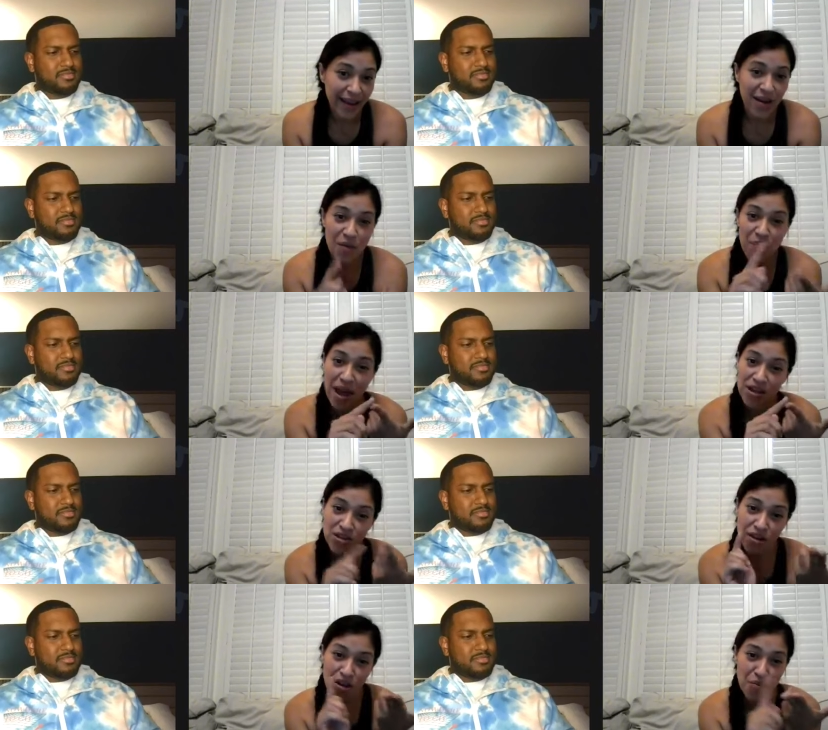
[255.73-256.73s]

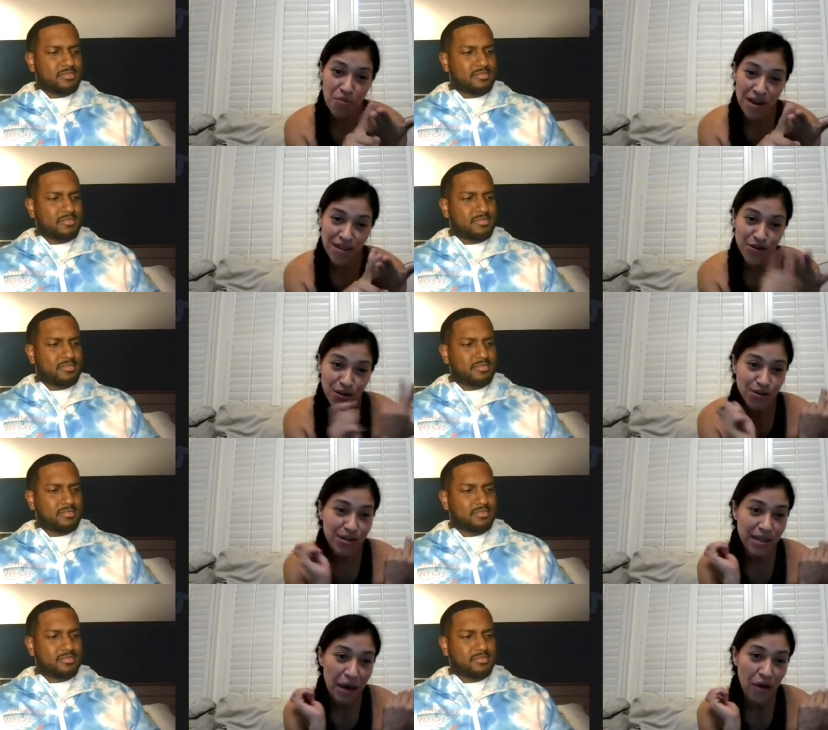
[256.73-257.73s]
Speaker 1: compassion, committing to
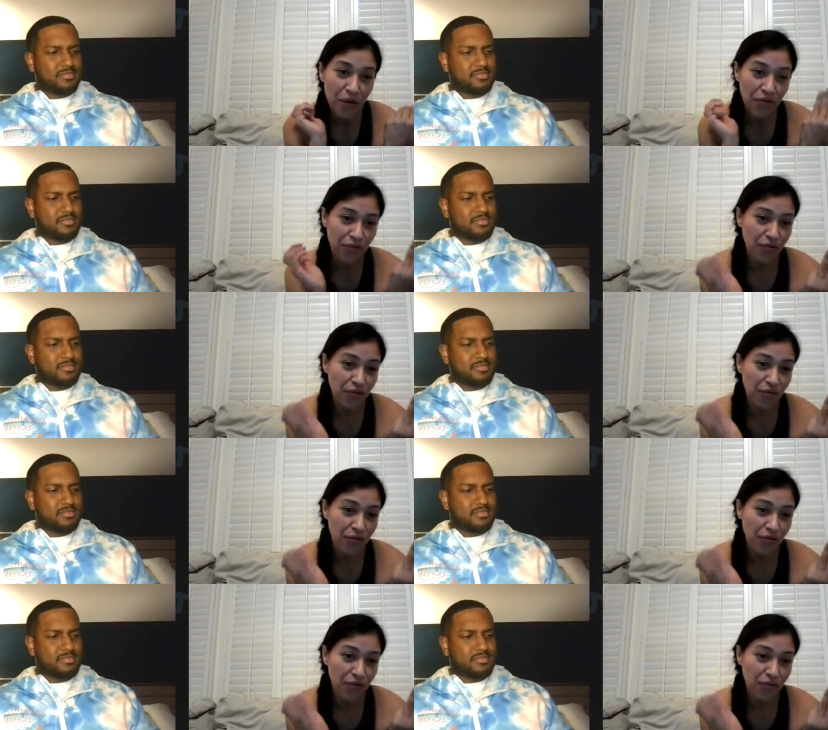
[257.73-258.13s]
yourself,